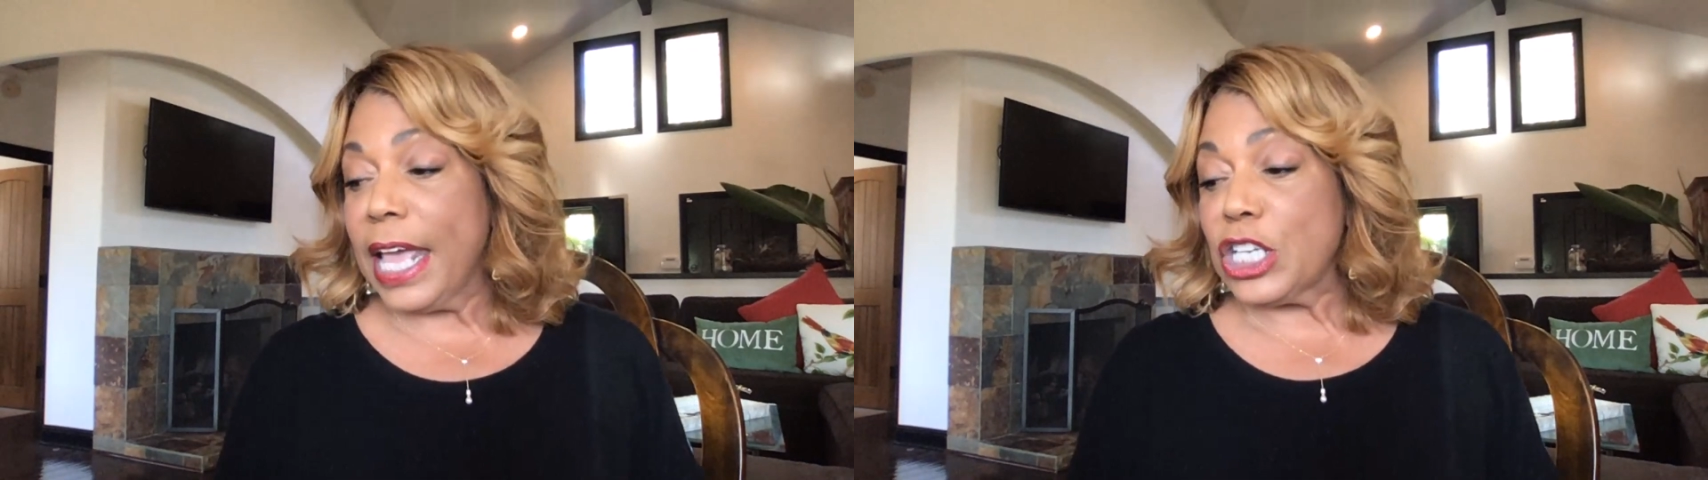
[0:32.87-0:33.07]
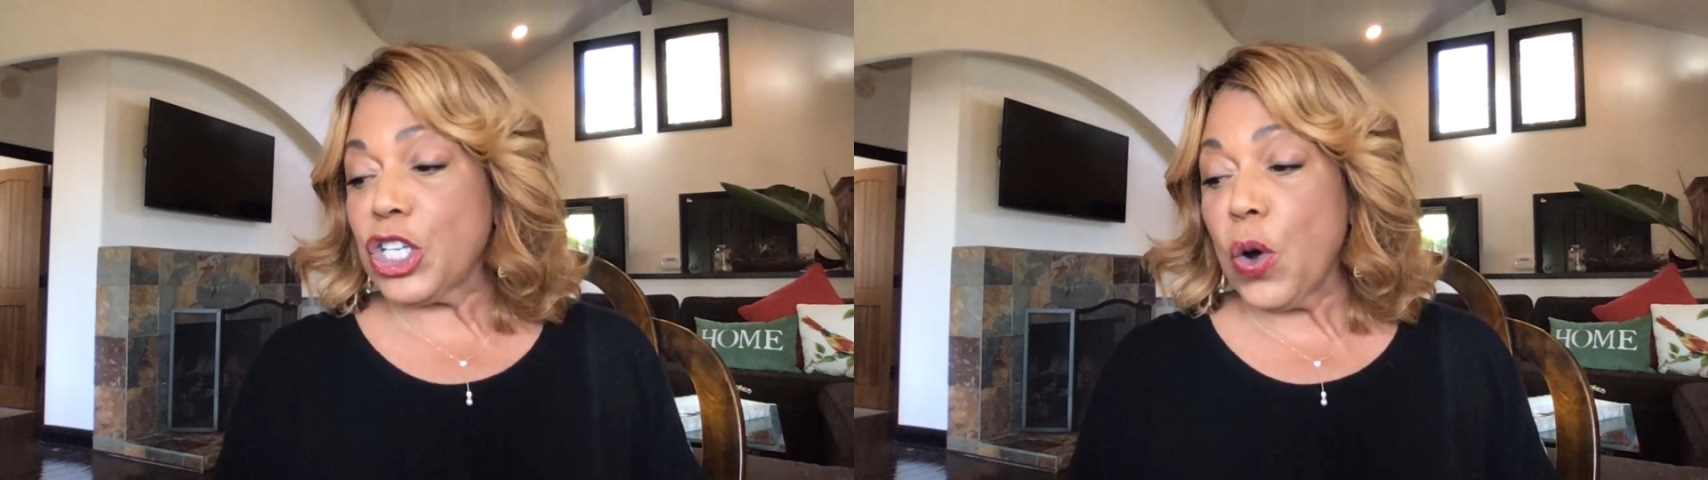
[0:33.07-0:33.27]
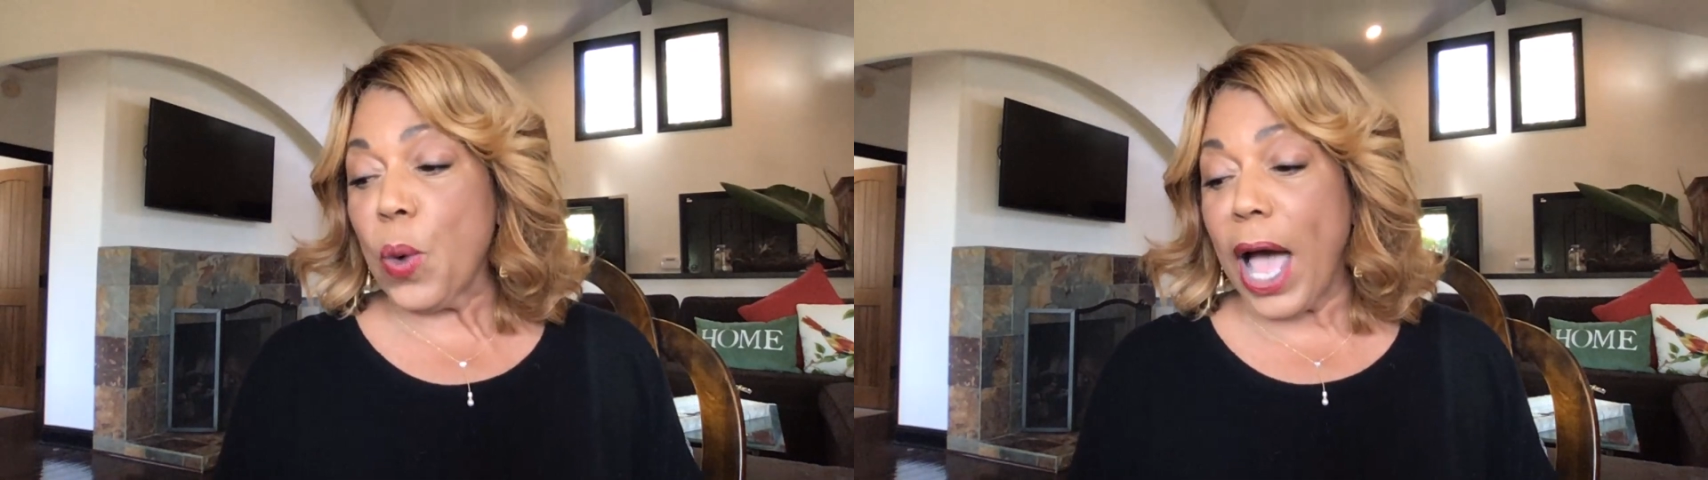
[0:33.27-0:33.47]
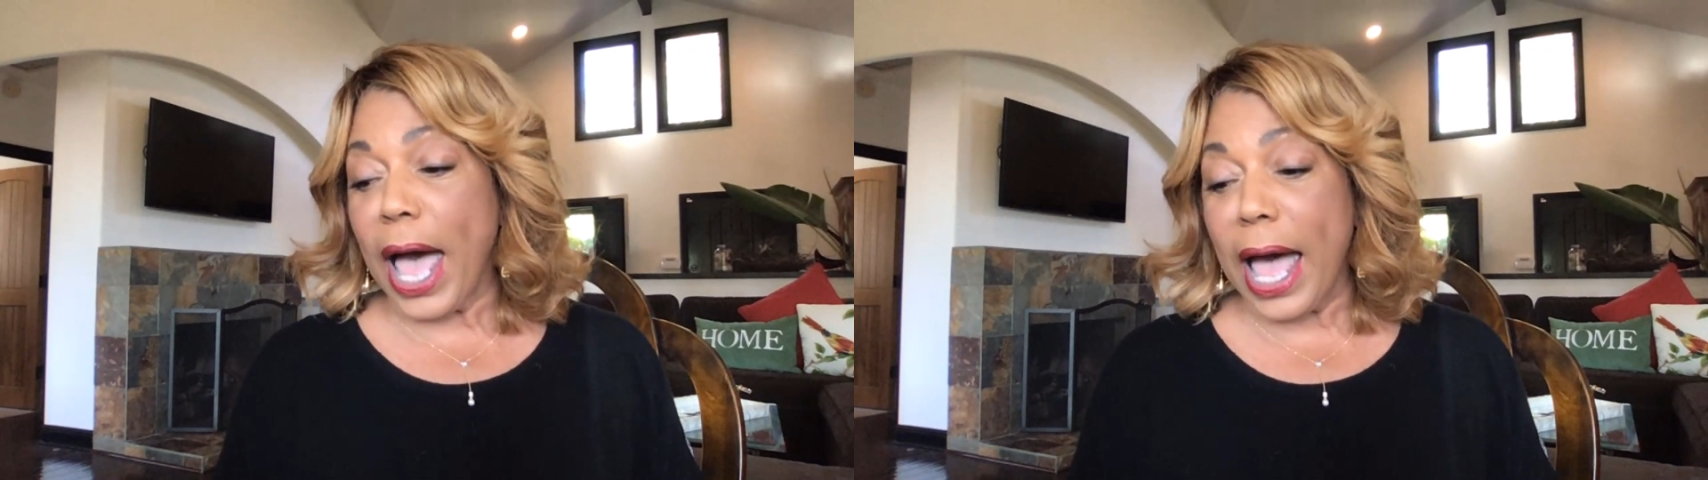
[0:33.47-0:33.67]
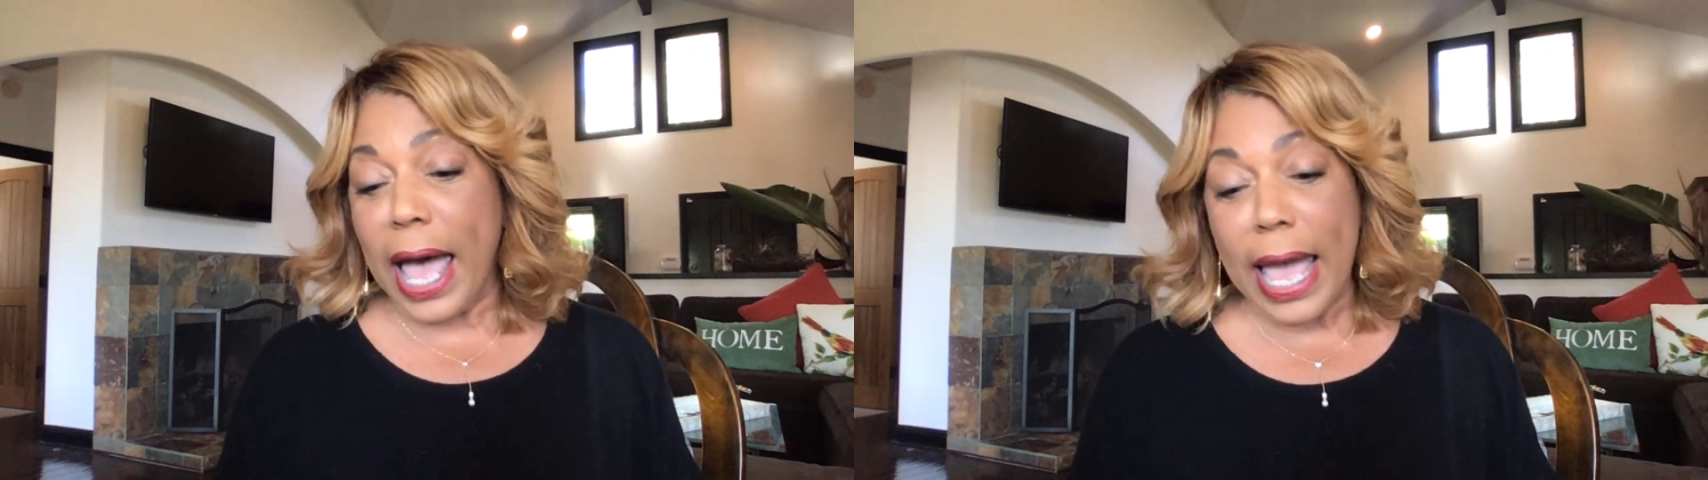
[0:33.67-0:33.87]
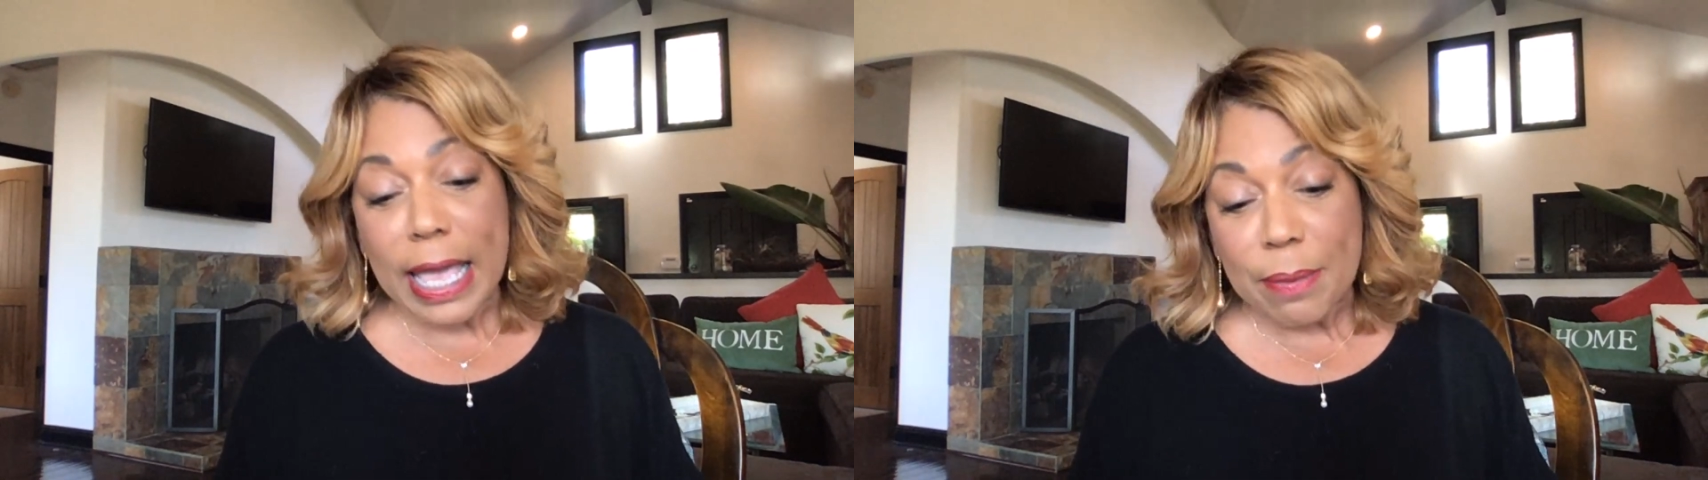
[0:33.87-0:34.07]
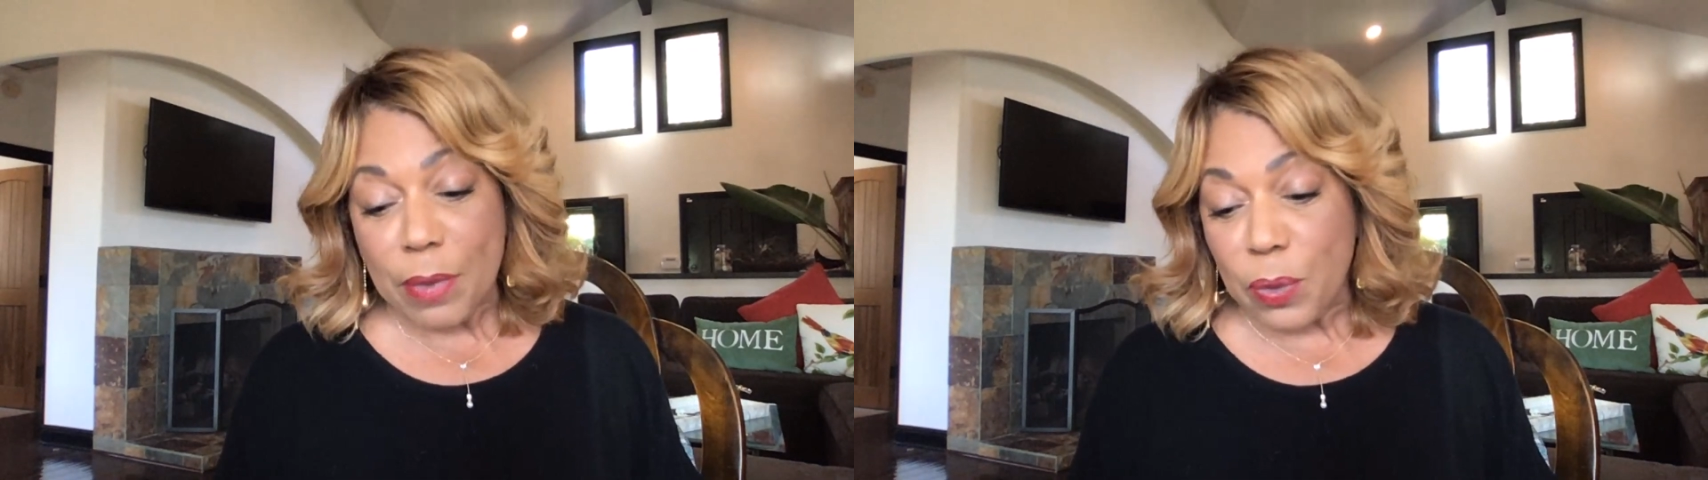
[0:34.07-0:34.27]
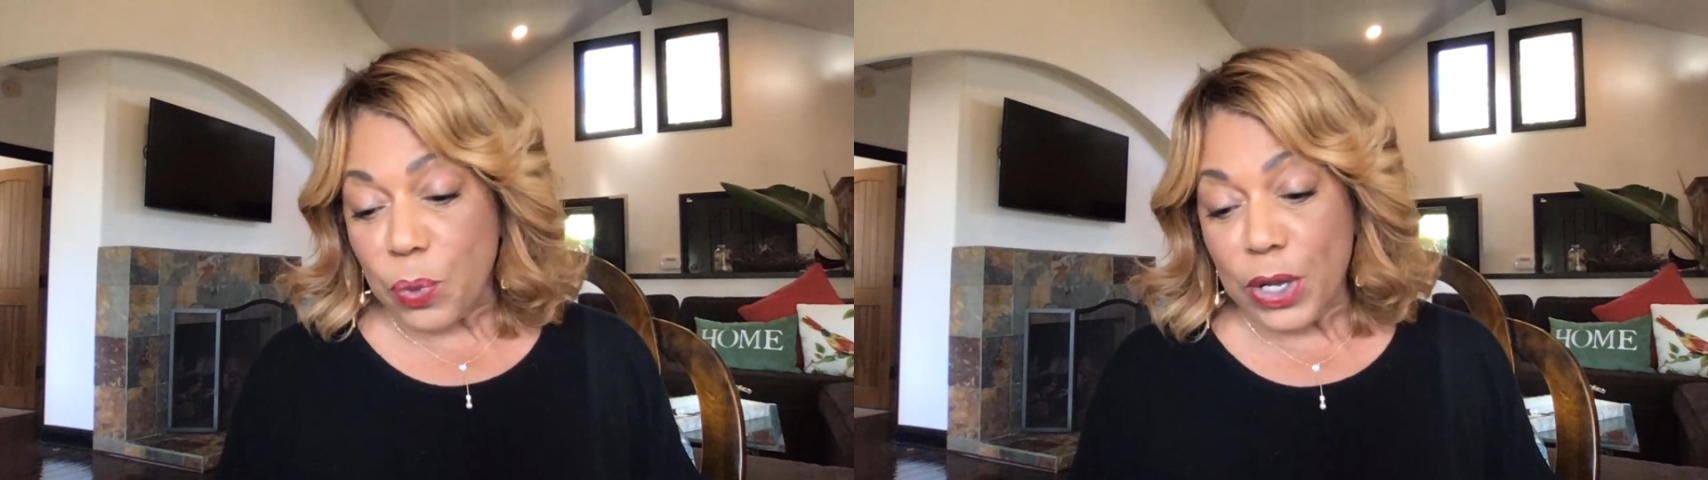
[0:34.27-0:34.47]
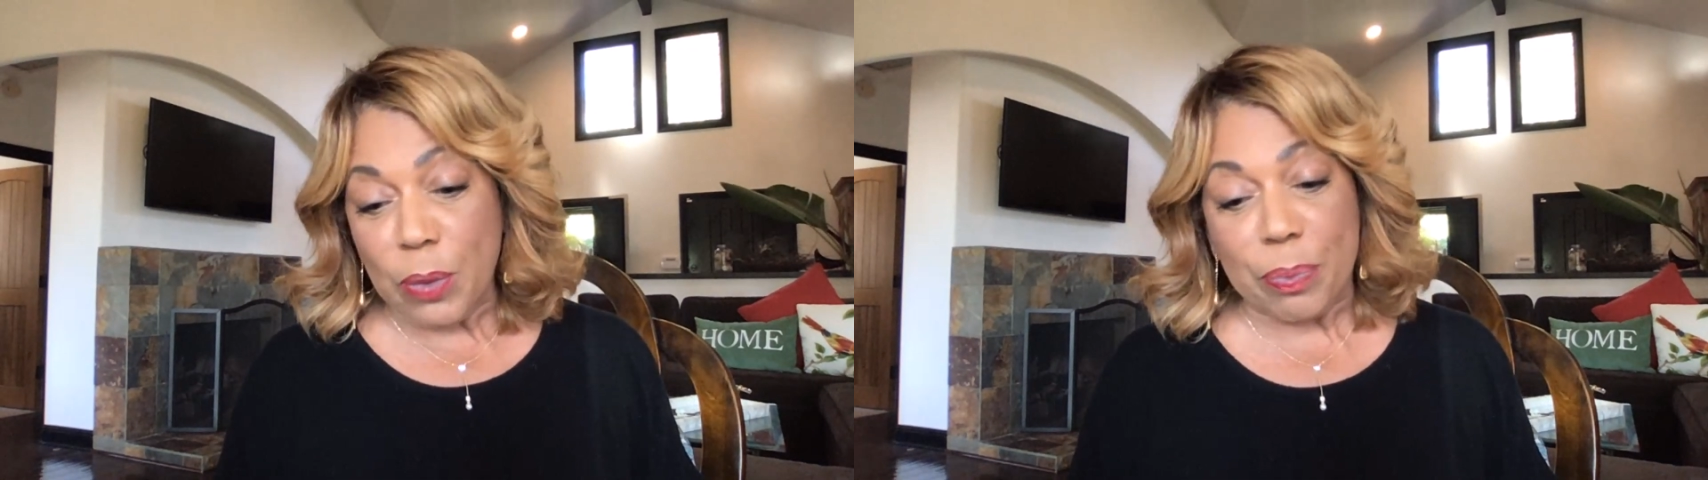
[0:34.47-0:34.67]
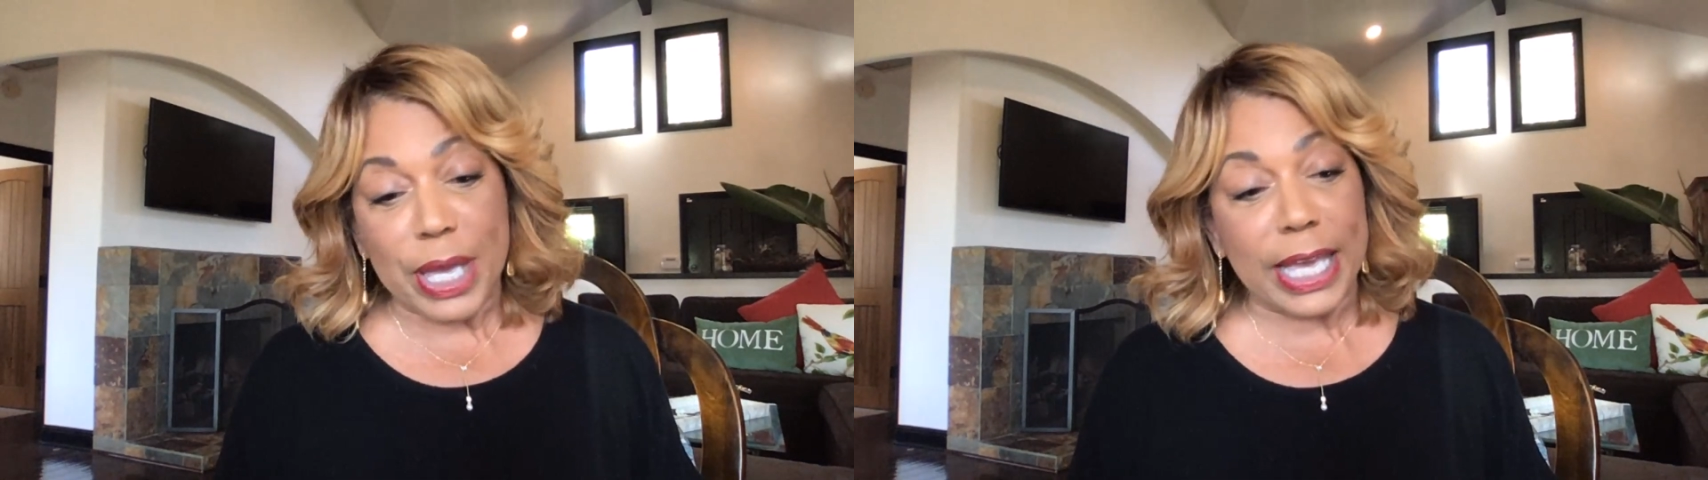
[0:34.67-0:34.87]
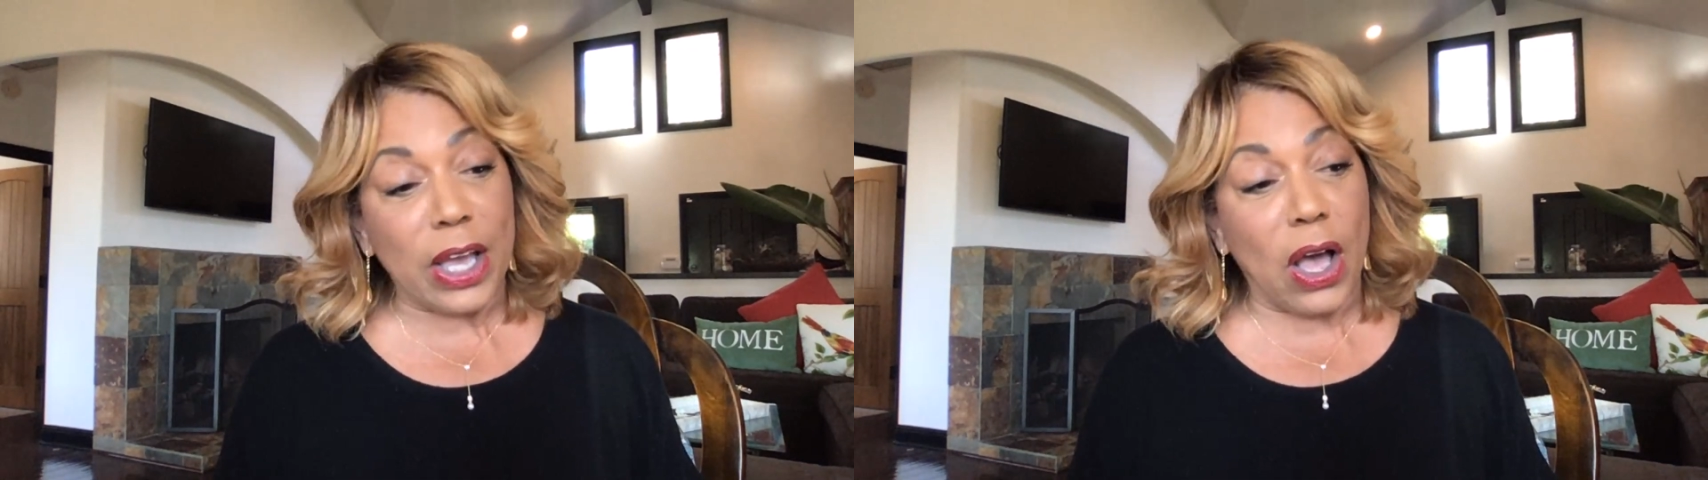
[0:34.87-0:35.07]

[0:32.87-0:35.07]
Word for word: so I am real big